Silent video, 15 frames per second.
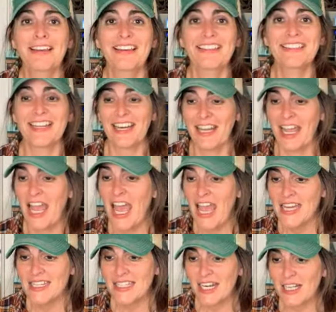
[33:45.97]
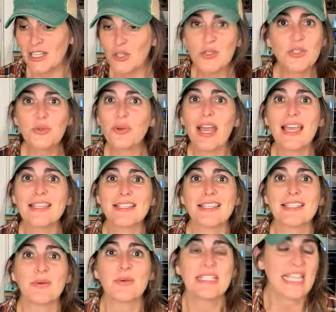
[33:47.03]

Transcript: Did I did I lose you guys because I was